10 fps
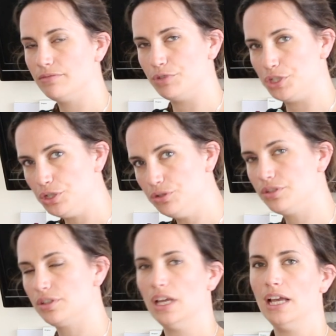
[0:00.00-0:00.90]

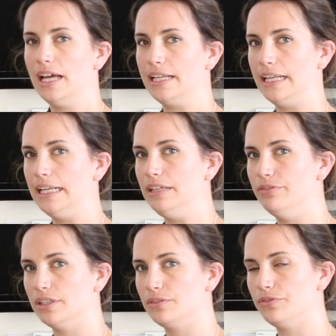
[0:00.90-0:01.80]
Reduce and then leave
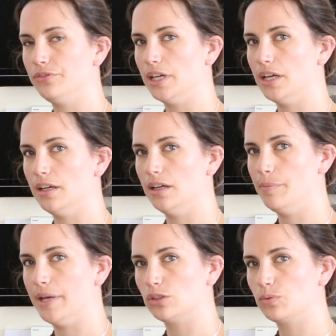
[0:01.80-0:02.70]
it for
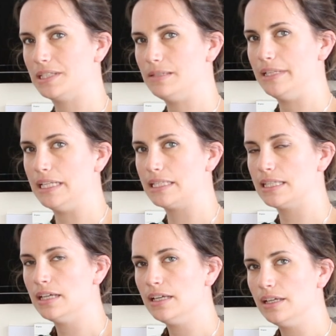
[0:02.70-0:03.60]
about 20 minutes.